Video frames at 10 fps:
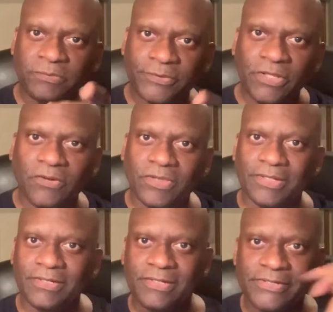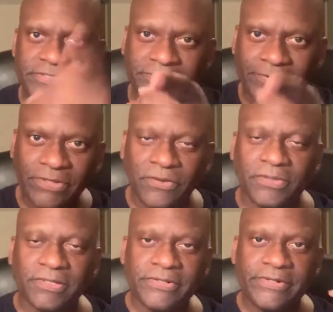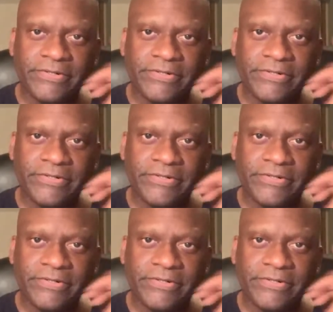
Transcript: Bowl Oakland, Super Bowl Oakland,